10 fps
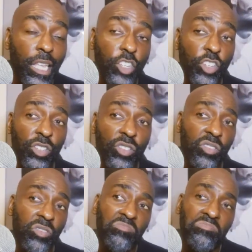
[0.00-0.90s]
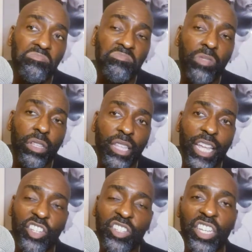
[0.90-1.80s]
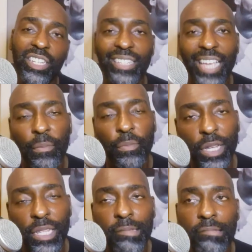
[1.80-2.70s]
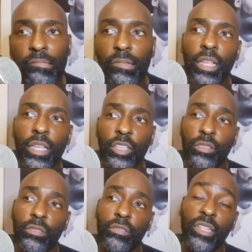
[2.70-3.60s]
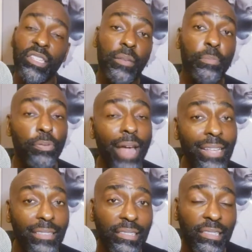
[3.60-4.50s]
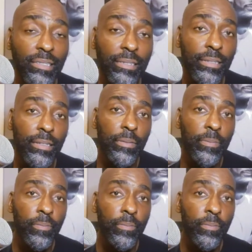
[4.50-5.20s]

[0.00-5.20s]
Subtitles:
They just content with the team practices.